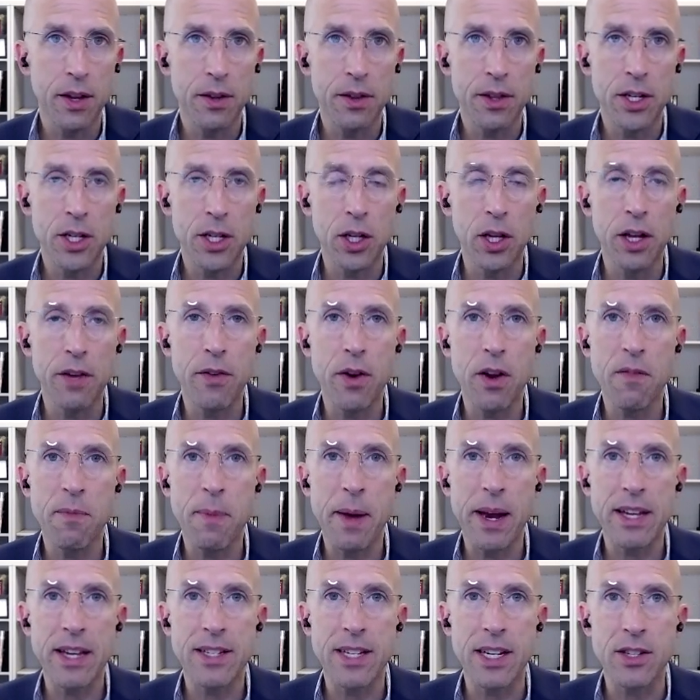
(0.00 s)
delivery of
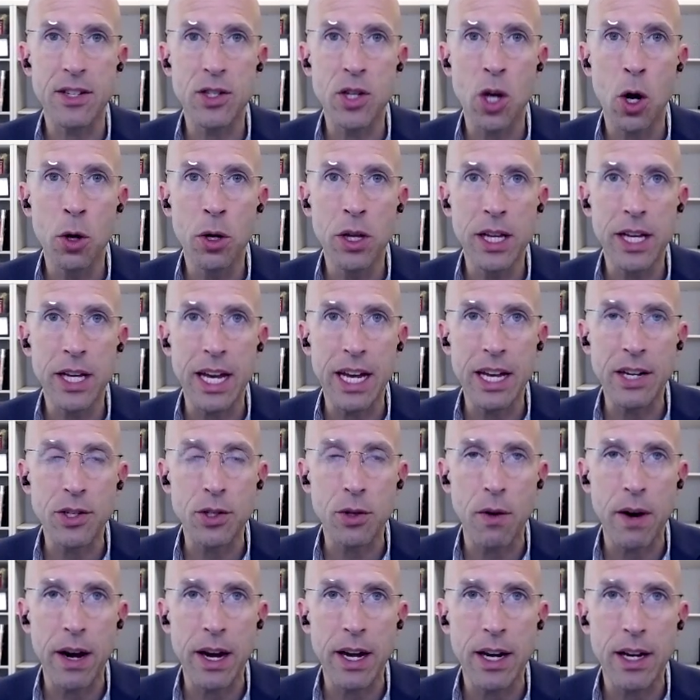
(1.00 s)
medicine is totally
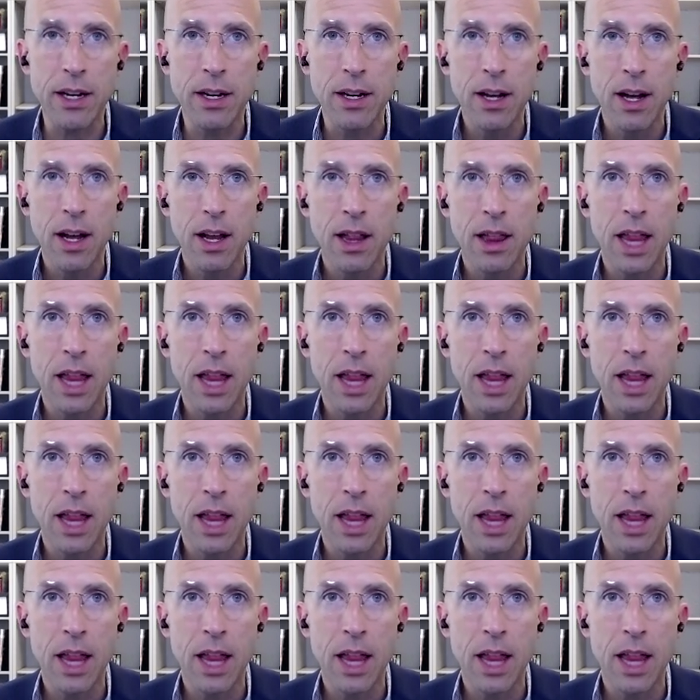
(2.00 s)
integrated,